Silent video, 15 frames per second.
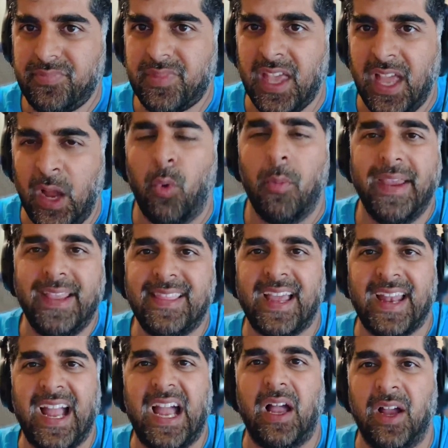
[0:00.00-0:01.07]
I will make that.
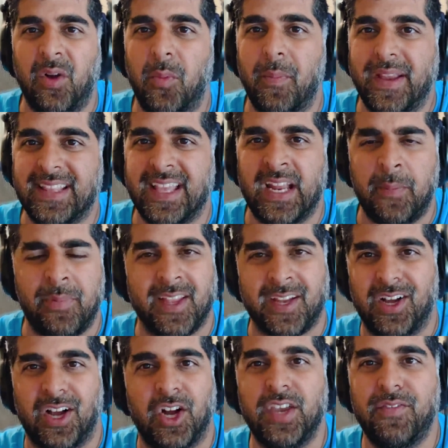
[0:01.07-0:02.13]
Ha- I will make that happen.
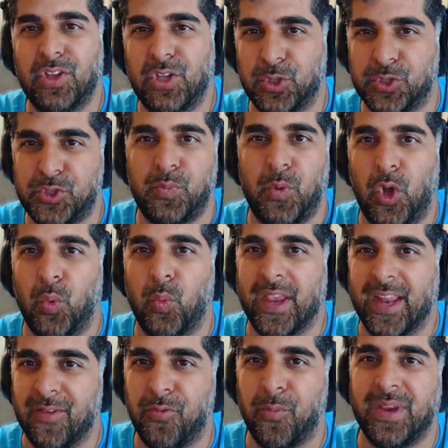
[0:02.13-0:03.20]
Like I'll give you a little small
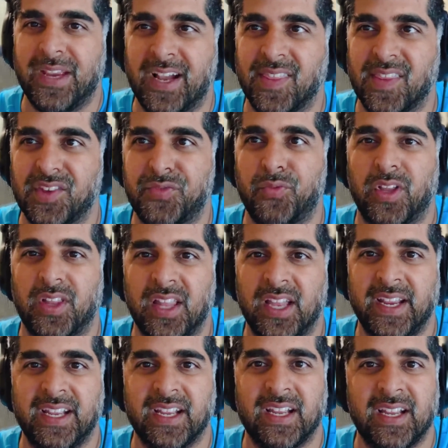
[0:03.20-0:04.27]
win for me on this front.
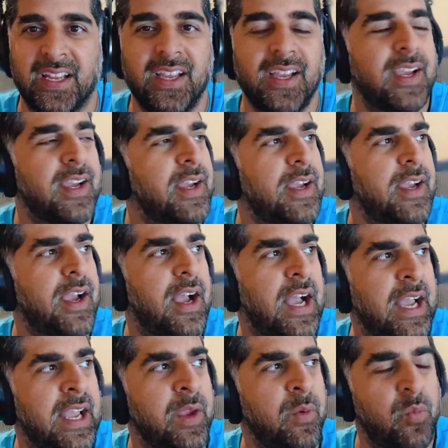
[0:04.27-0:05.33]
Like uh,
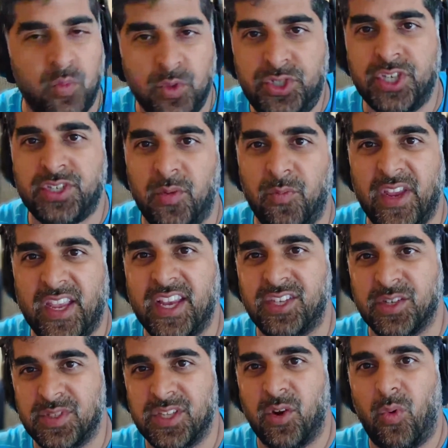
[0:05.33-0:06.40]
I was just on
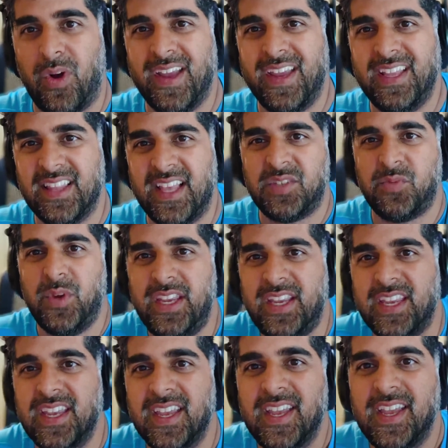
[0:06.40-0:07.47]
vacation. I was in Hawaii last
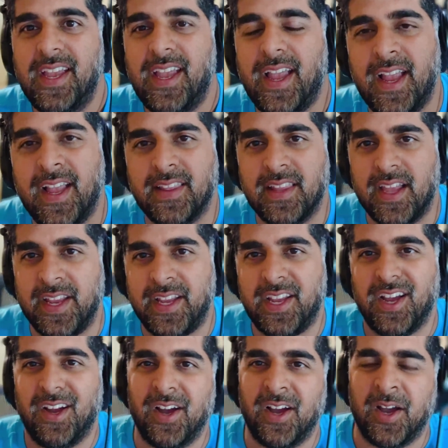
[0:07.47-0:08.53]
week, and like
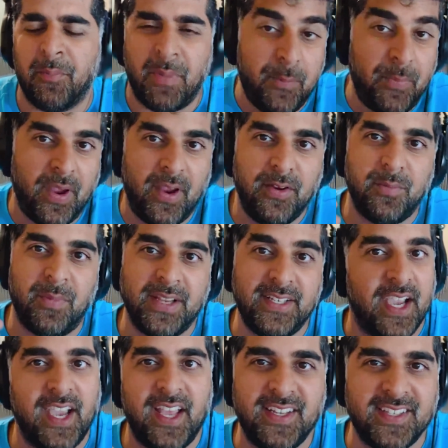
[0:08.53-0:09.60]
uh, my parent, my
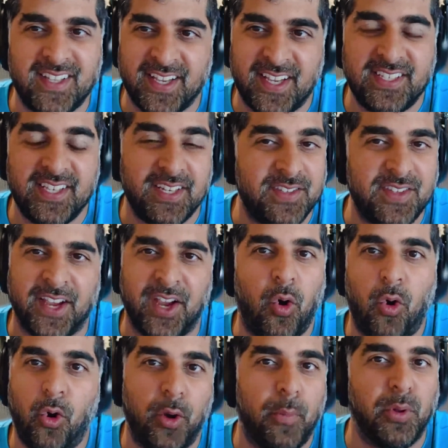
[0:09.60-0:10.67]
dad is like I said, like a
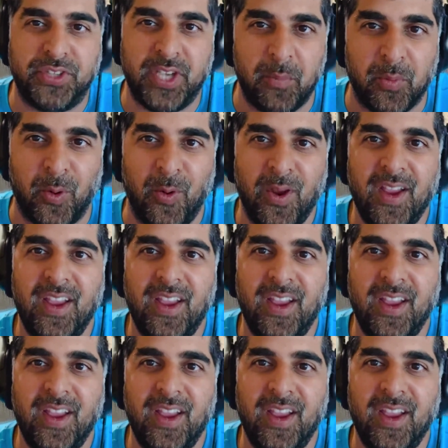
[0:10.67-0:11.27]
horrible tipper,